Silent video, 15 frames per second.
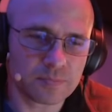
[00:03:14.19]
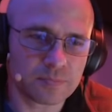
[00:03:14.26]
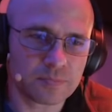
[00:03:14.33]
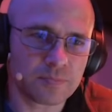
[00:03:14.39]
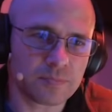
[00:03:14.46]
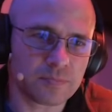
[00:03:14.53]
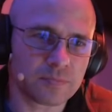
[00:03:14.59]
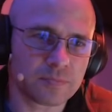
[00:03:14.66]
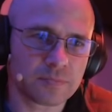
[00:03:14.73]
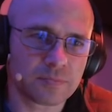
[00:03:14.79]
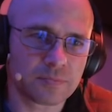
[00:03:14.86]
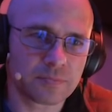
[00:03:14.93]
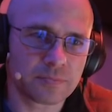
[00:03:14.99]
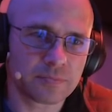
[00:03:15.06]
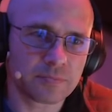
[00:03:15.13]

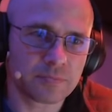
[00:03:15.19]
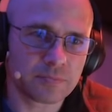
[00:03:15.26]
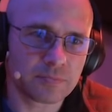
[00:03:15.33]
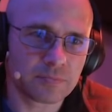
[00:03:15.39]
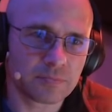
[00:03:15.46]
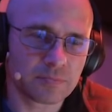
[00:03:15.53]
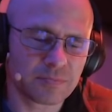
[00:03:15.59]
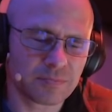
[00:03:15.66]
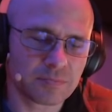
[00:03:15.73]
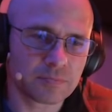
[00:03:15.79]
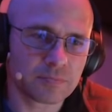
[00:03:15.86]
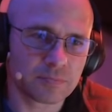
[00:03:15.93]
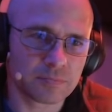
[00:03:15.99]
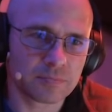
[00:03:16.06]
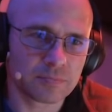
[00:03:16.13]

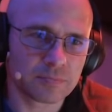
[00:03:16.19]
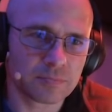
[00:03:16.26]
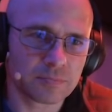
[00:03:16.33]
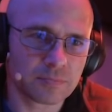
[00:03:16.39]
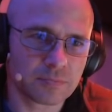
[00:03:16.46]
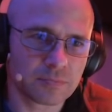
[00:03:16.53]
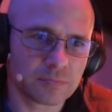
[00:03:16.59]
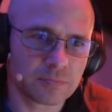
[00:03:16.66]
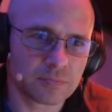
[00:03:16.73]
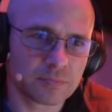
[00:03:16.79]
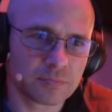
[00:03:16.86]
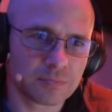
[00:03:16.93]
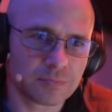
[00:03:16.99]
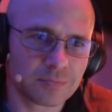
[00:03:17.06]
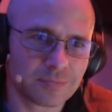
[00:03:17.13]

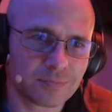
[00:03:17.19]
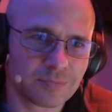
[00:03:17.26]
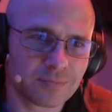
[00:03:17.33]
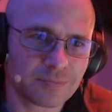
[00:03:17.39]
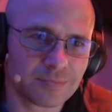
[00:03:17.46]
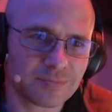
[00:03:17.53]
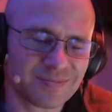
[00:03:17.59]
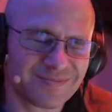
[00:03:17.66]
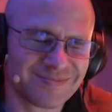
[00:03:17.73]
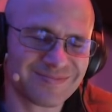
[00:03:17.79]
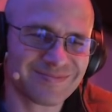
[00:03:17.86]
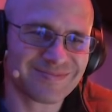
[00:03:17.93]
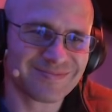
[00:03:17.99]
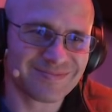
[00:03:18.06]
[no speech]